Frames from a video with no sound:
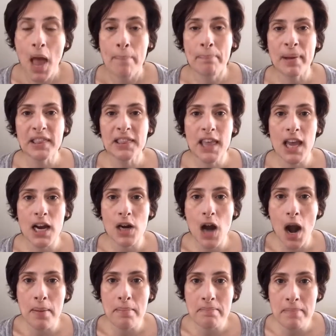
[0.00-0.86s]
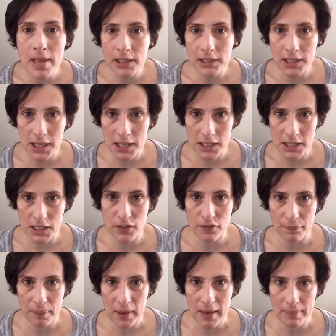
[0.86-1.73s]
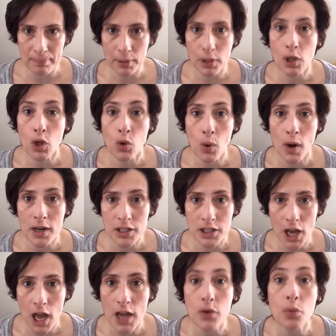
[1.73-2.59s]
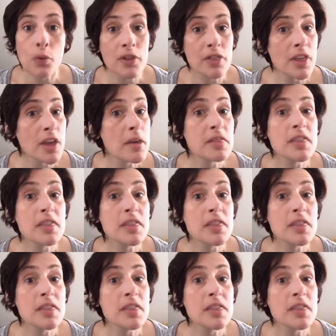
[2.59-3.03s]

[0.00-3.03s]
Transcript: But there are millions of people who are done with